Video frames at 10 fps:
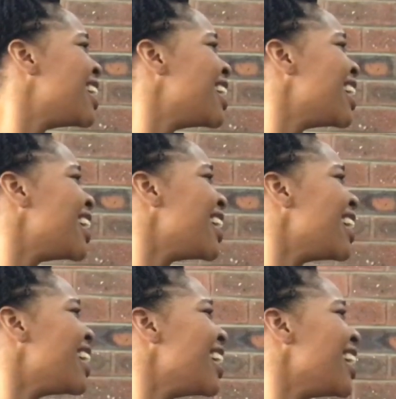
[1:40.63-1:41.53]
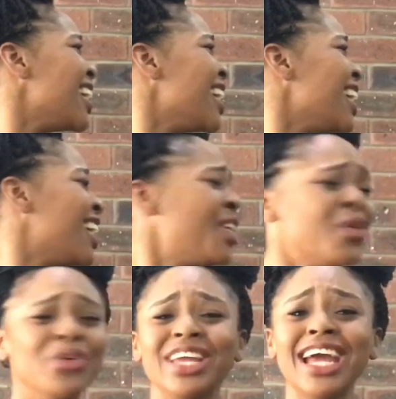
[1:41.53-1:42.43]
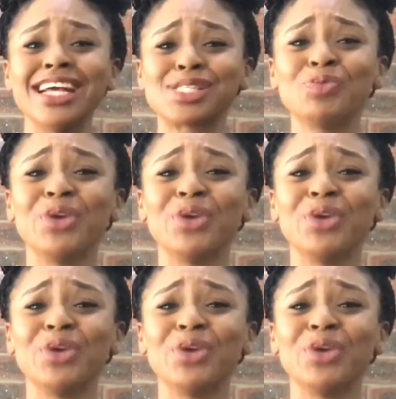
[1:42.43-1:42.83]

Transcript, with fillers: don't want to run. Yes,